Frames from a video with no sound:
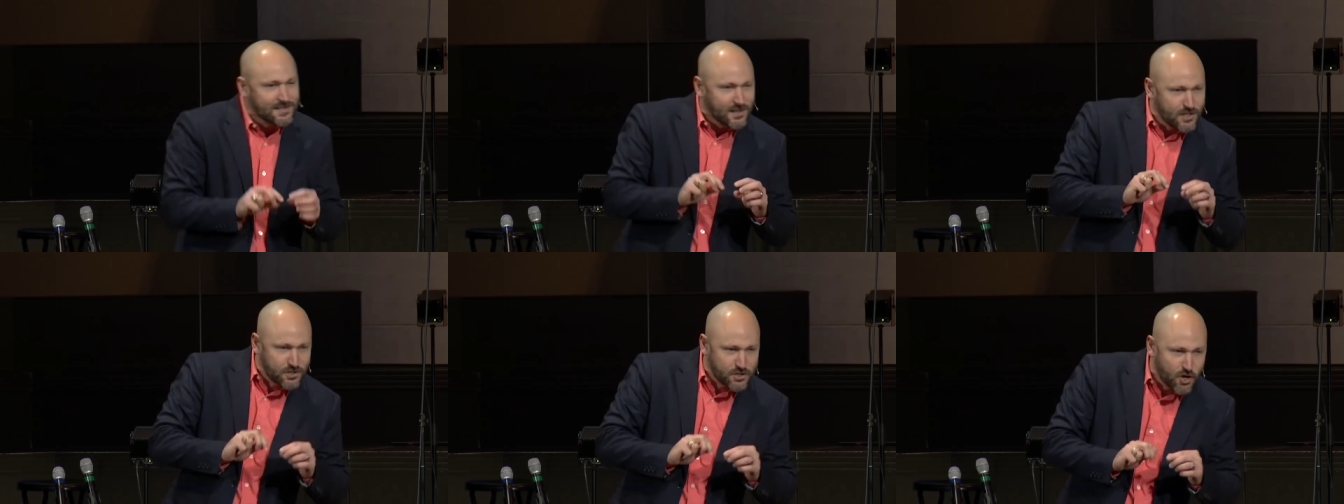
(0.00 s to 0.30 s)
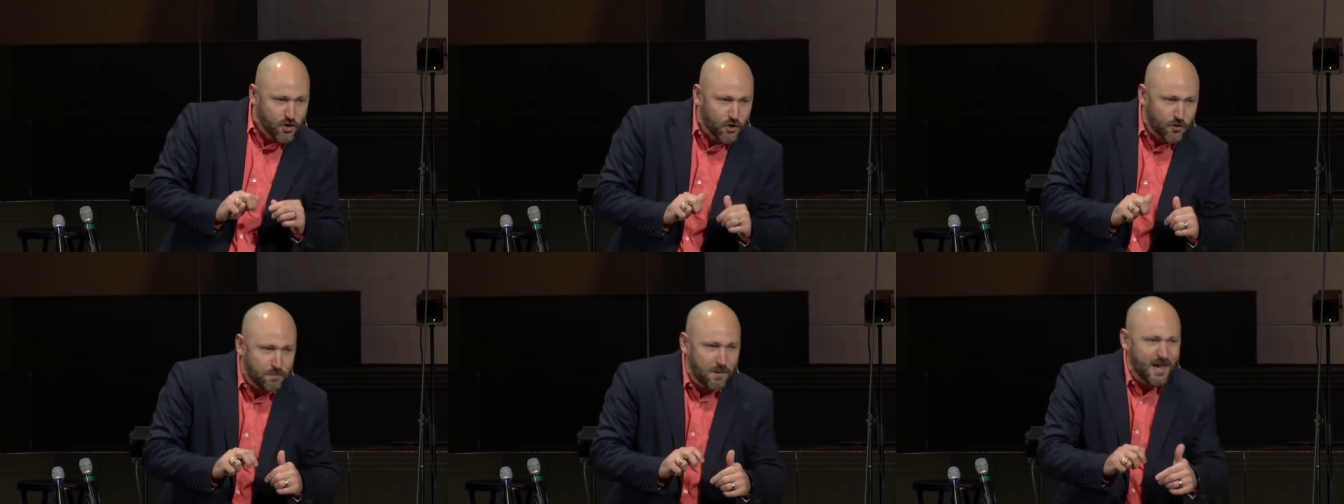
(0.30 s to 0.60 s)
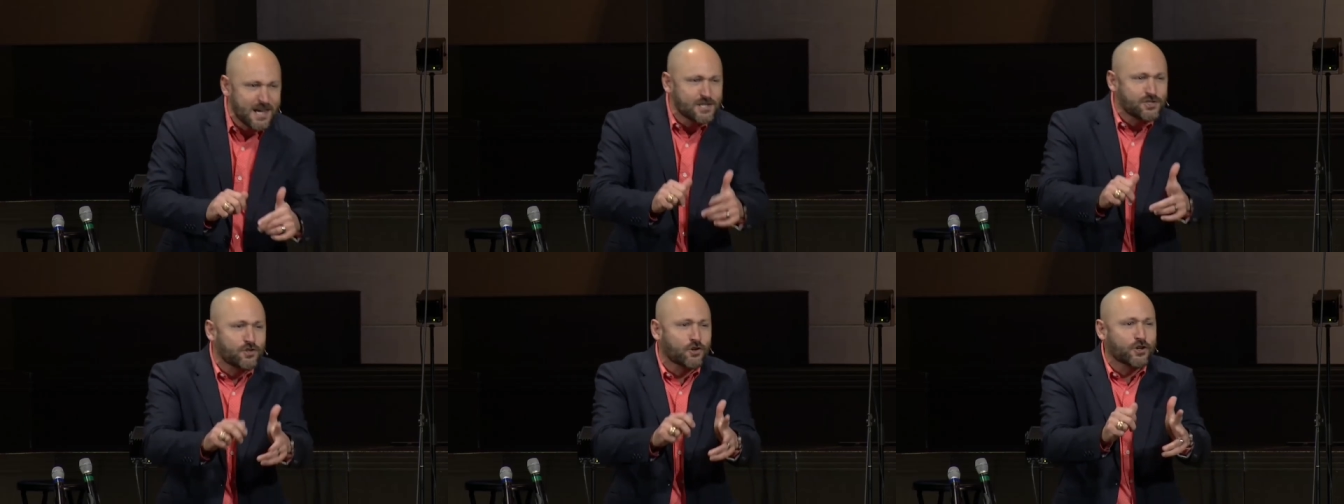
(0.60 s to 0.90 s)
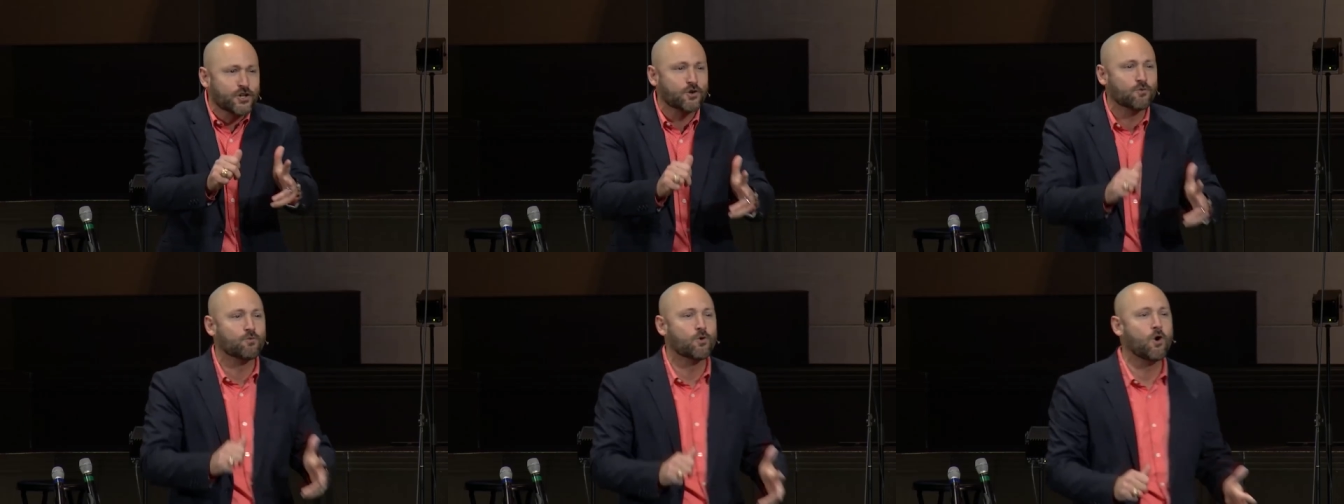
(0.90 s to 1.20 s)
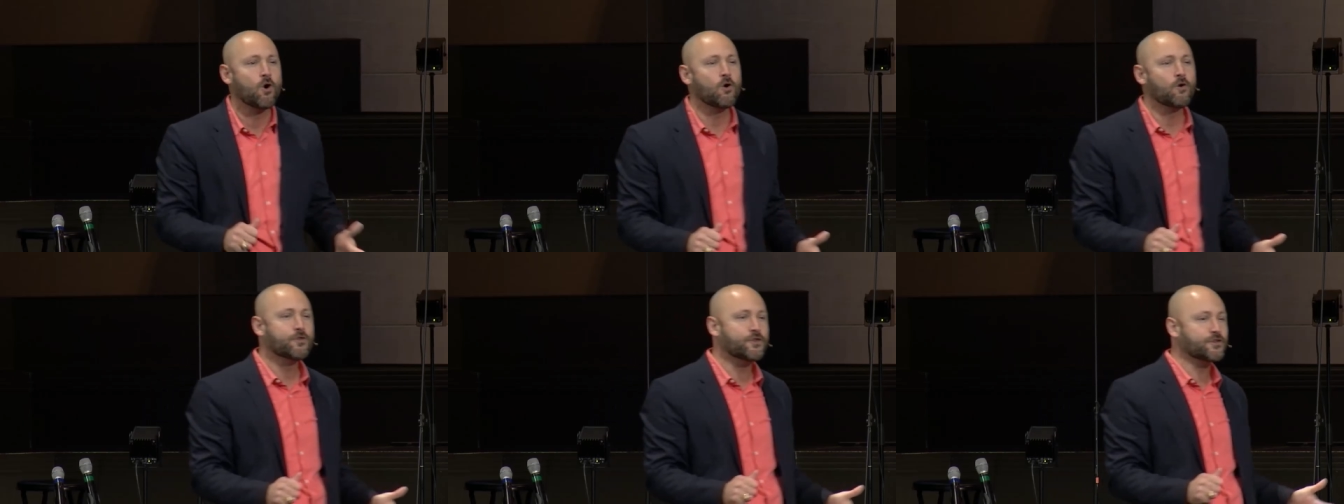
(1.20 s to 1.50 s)
toothpaste or you
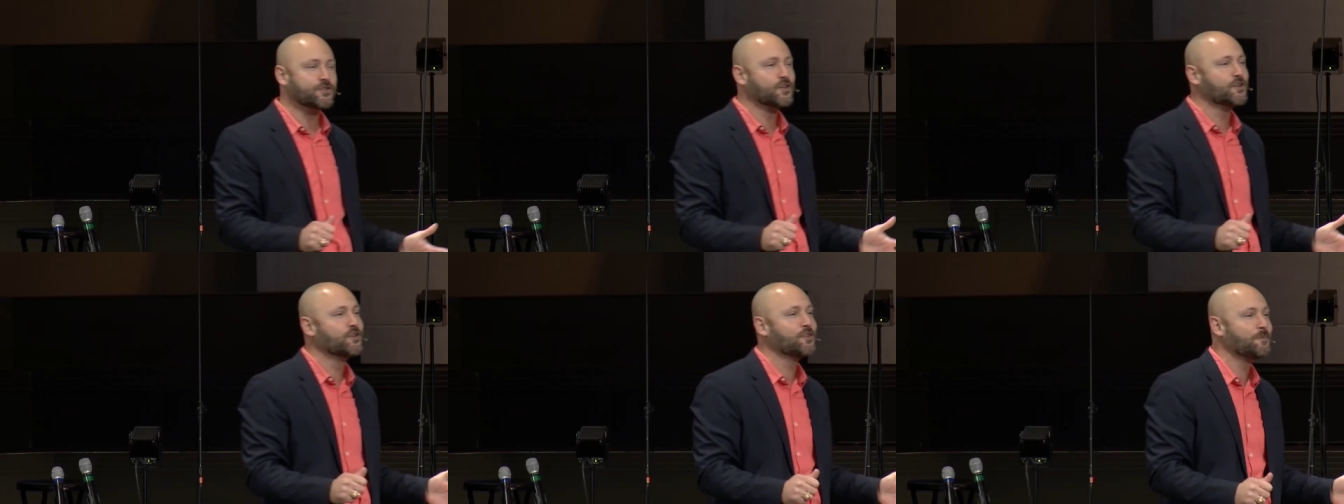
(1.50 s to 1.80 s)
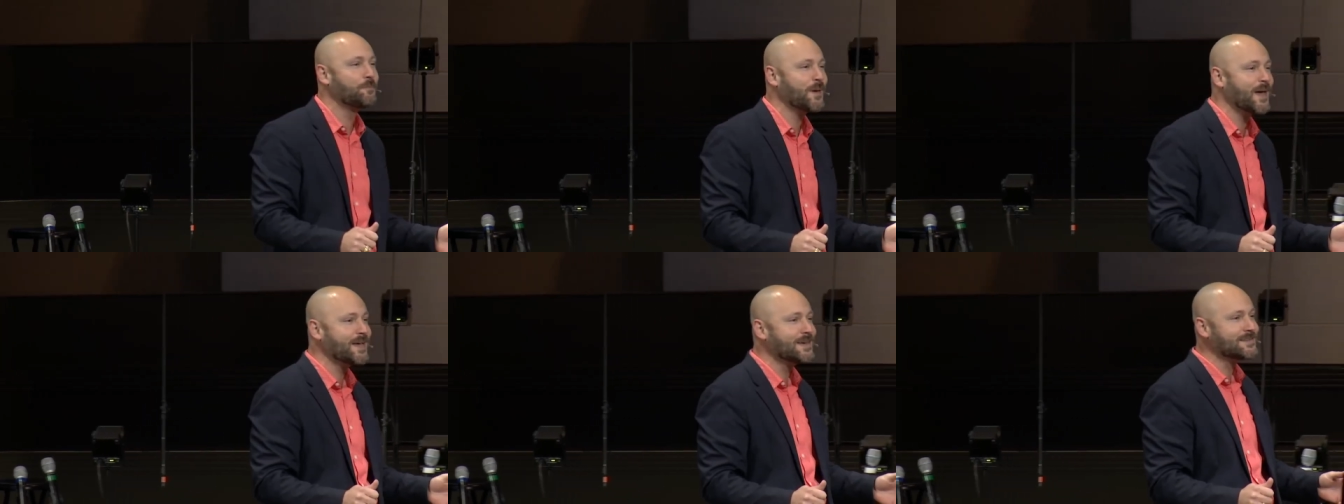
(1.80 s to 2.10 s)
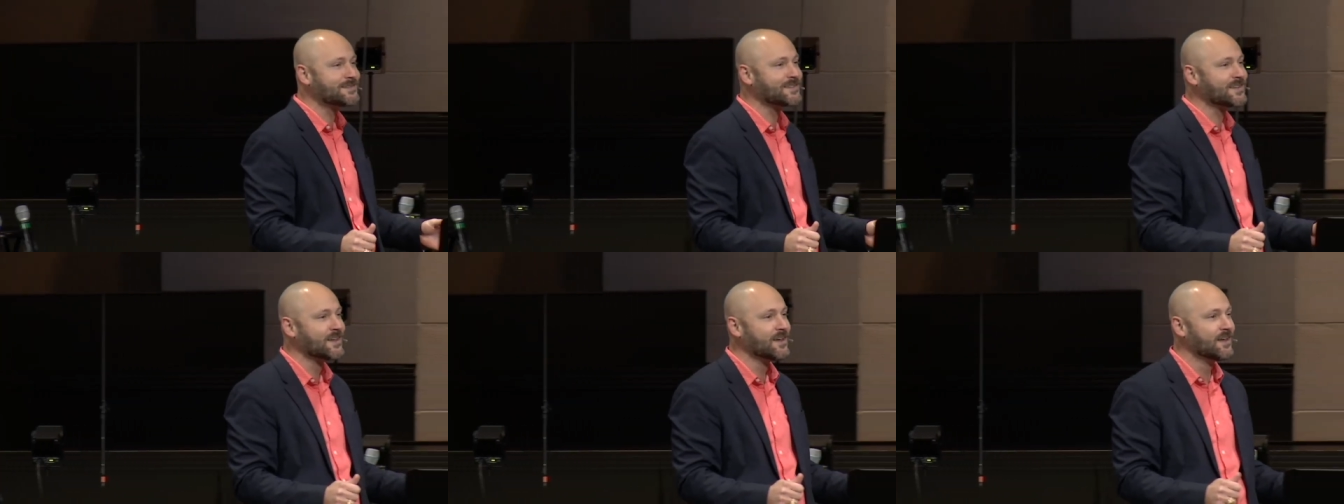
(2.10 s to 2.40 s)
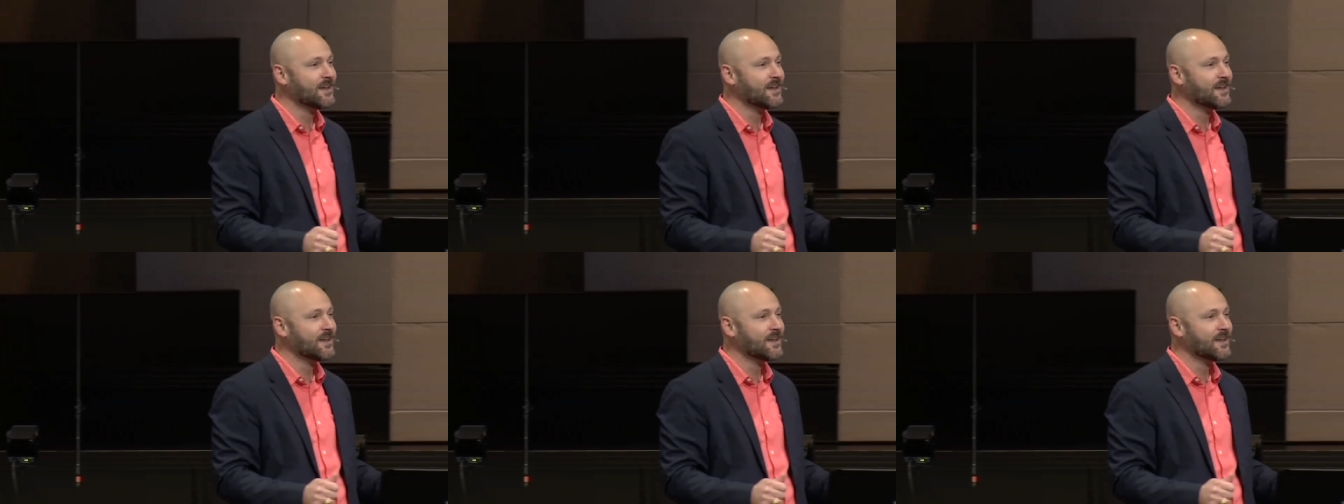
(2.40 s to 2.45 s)
roll the toothpaste.